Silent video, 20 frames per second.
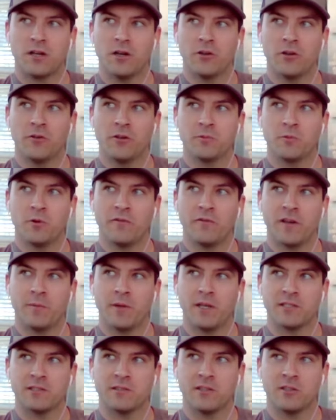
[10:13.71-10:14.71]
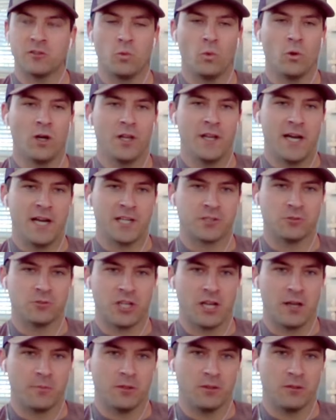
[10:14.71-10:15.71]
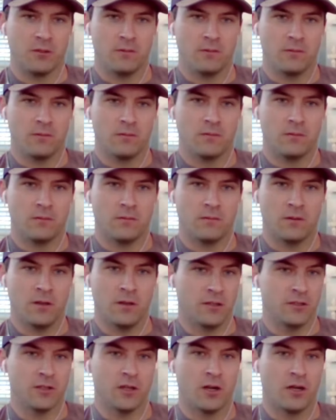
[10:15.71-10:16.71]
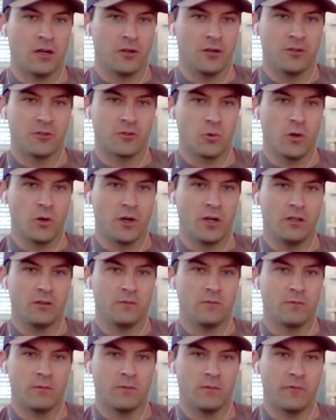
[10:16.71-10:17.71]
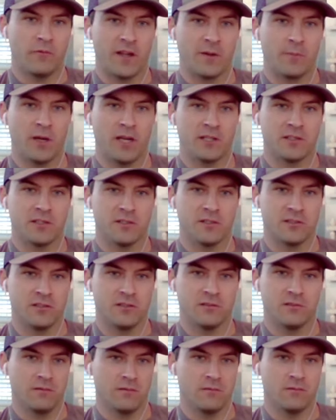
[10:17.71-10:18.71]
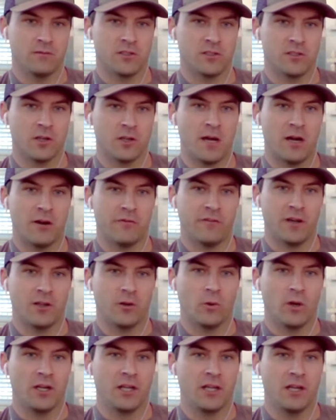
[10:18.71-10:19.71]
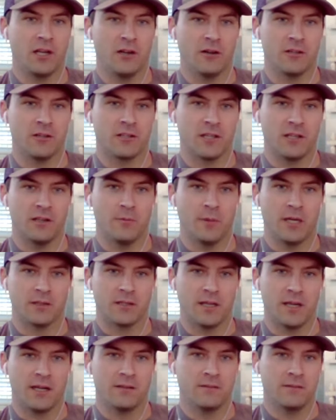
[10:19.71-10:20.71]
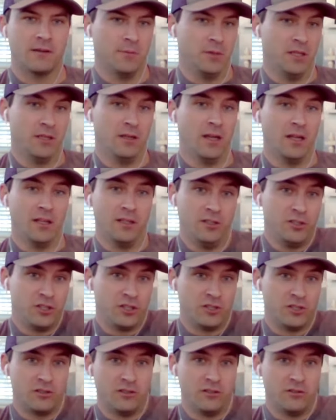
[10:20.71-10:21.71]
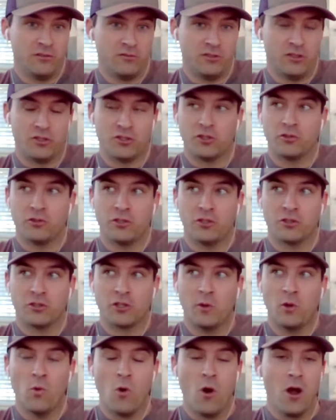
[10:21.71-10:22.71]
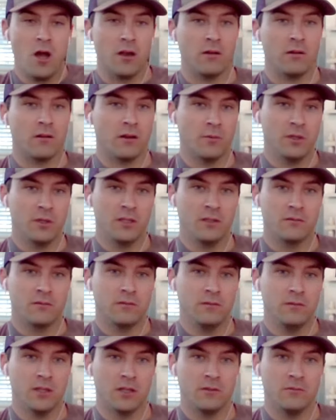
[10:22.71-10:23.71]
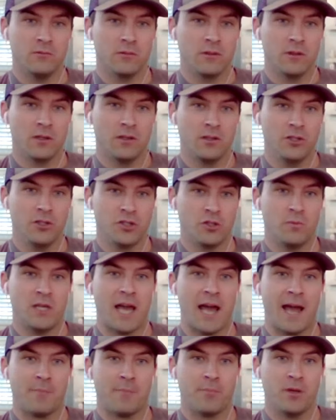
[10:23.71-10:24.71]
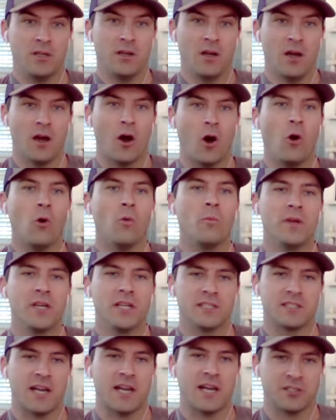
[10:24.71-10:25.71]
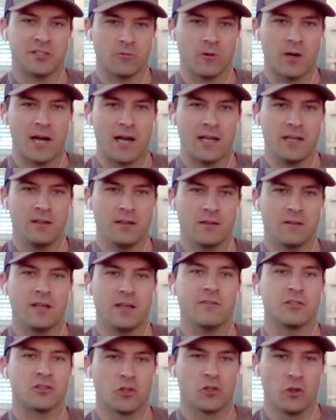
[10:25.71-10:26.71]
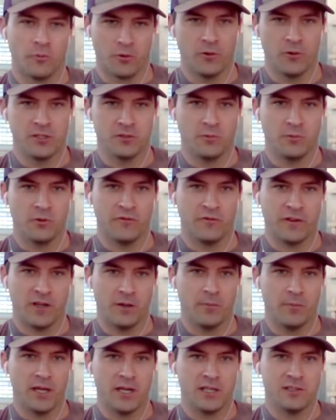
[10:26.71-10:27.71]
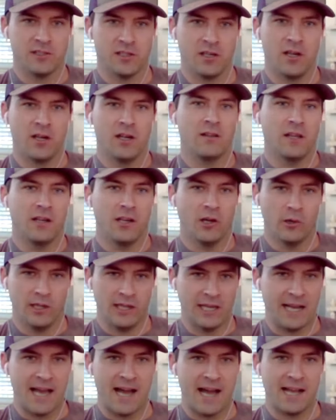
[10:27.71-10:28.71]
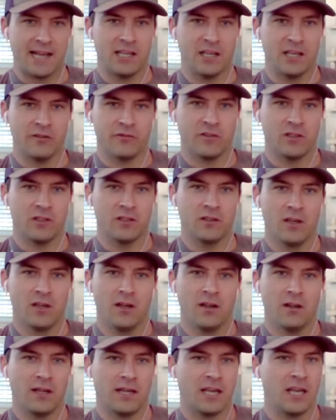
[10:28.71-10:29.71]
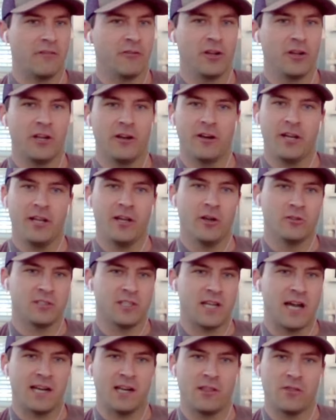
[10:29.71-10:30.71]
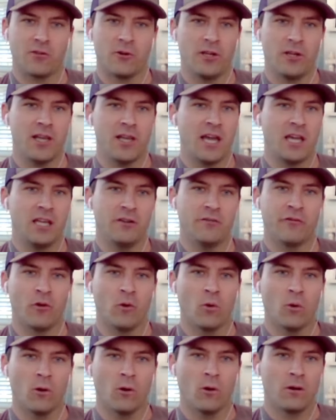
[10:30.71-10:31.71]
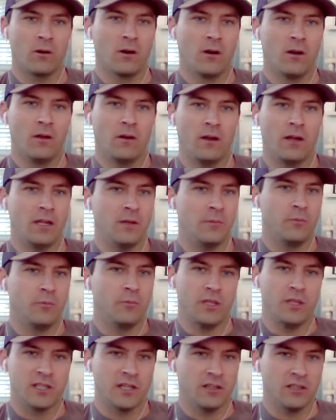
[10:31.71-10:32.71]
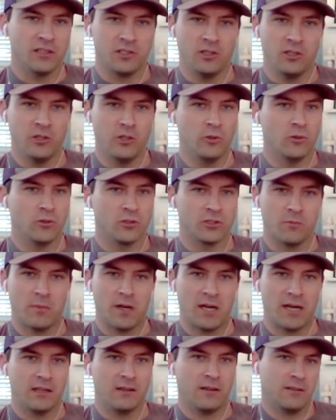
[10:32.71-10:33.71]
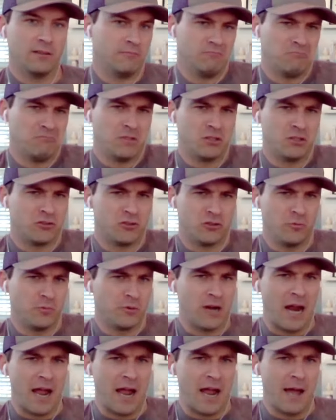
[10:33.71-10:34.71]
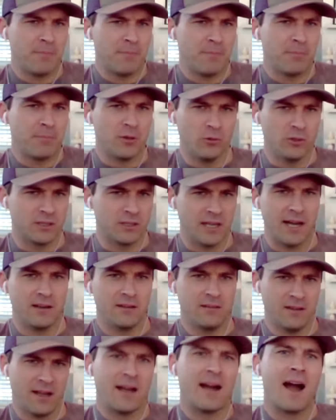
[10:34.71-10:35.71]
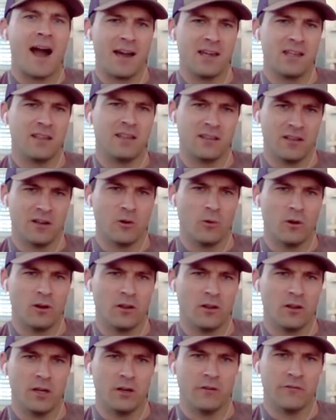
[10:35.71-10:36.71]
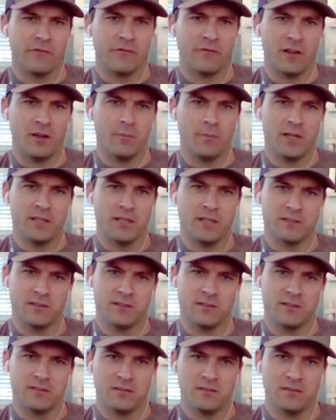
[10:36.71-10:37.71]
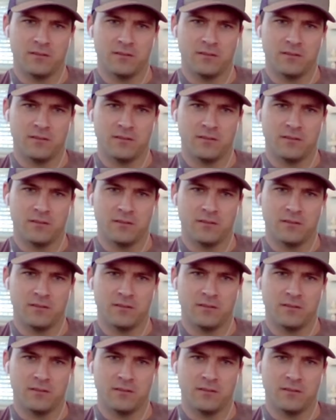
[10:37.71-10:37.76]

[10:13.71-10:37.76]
Unreasonable fan base. There's one national champion. Yep. And there's 120 fan bases that somehow find a way to get irritated about yep, that. I mean, you just there's there's, there's going to be one. Yep. I mean, you know, you should be happy. Ole Miss has it right. They have a super reasonable fan base. They know what they got in Kiffin. Like every year, he goes nine and three, eight and four, and he beats LSU or somebody. Like they're super happy with that. I, I think they're one of the better fan bases.